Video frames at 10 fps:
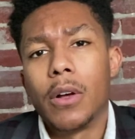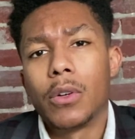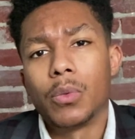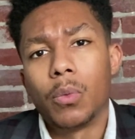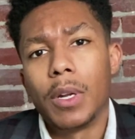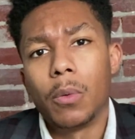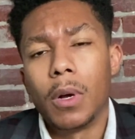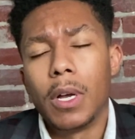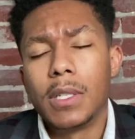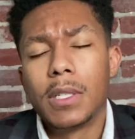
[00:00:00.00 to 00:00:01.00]
was what it
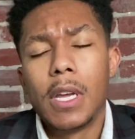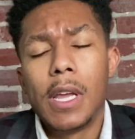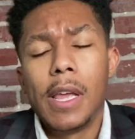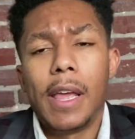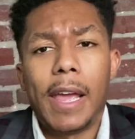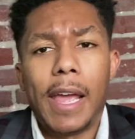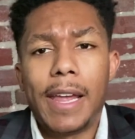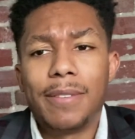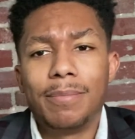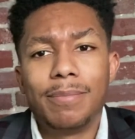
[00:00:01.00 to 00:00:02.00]
was,
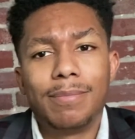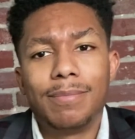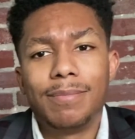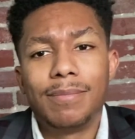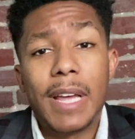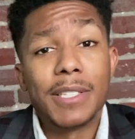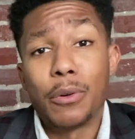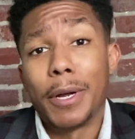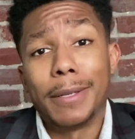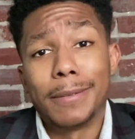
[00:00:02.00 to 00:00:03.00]
and that's
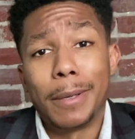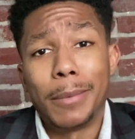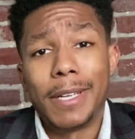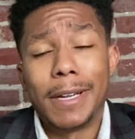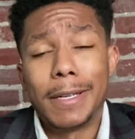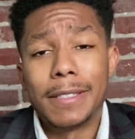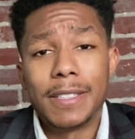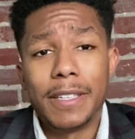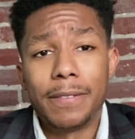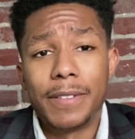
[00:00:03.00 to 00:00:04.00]
great. I mean,
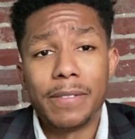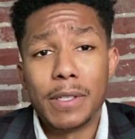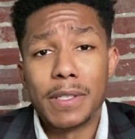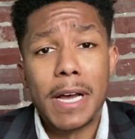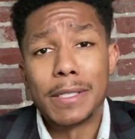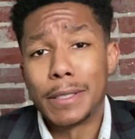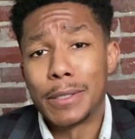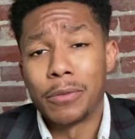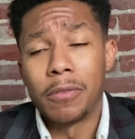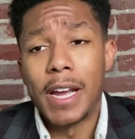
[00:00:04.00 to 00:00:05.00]
honestly, if, if the sizing
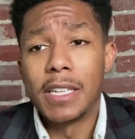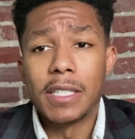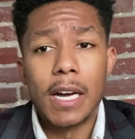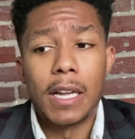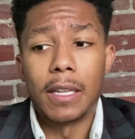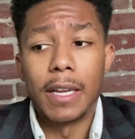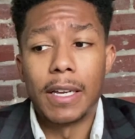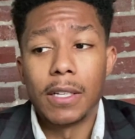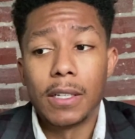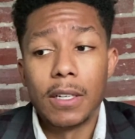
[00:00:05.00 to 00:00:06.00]
isn't right, it's kind of
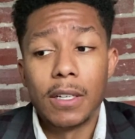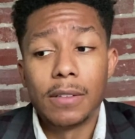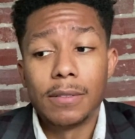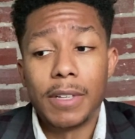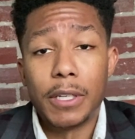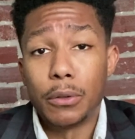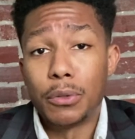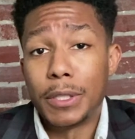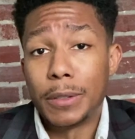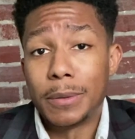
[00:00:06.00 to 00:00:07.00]
like
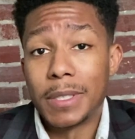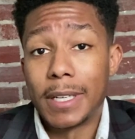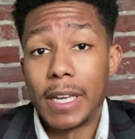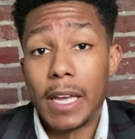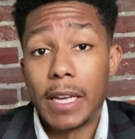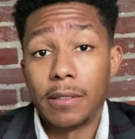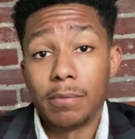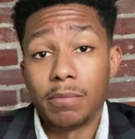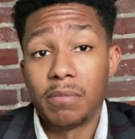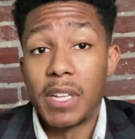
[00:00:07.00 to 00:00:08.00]
Indochino's like, hey,
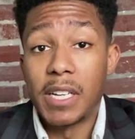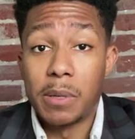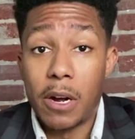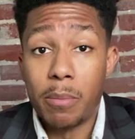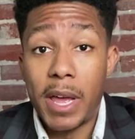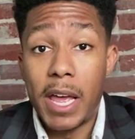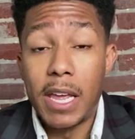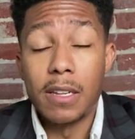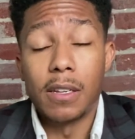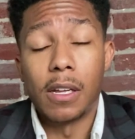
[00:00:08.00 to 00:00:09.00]
that's our
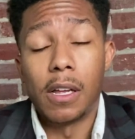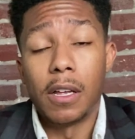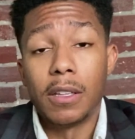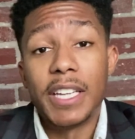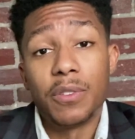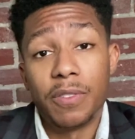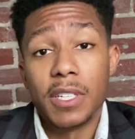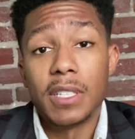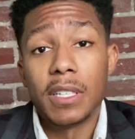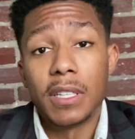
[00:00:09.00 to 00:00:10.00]
bad, uh, let's
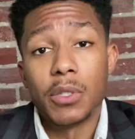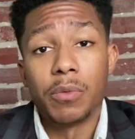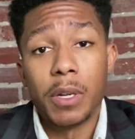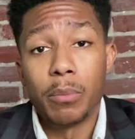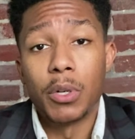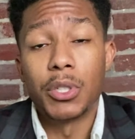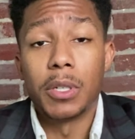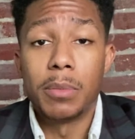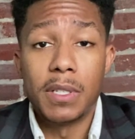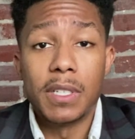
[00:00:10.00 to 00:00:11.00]
fix it, let's reimburse you up
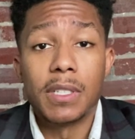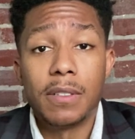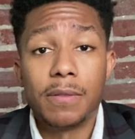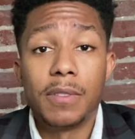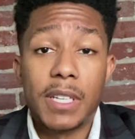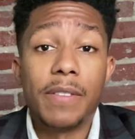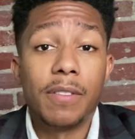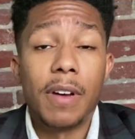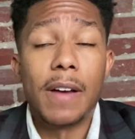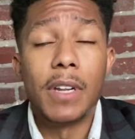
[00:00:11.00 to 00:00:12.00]
to sixty,
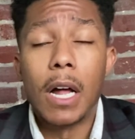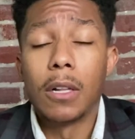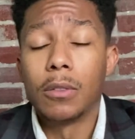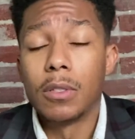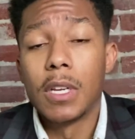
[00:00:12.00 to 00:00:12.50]
seventy-five dollars.